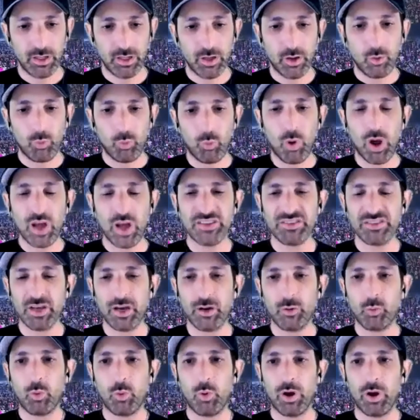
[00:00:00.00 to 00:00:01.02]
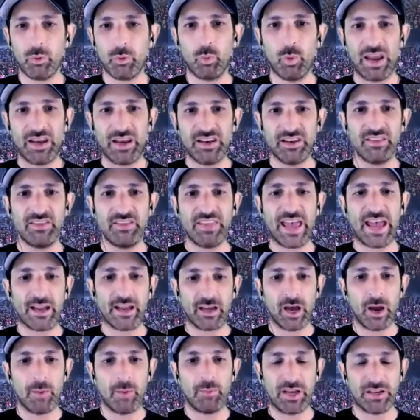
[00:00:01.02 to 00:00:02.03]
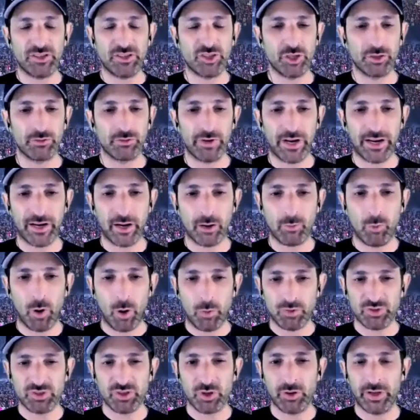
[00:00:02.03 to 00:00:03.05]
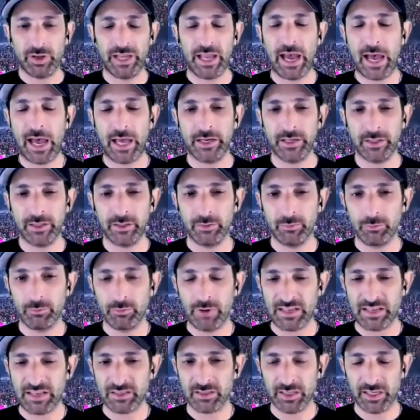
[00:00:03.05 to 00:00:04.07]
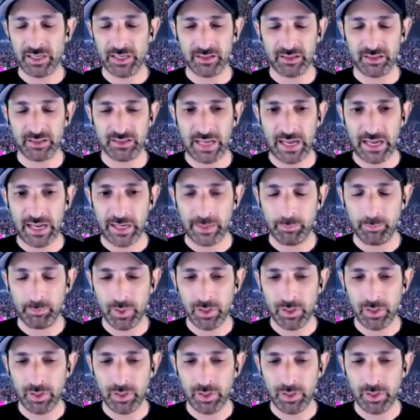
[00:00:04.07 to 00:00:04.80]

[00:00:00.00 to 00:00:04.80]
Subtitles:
When did that come onto your radar? What was going on in wrestling at the time?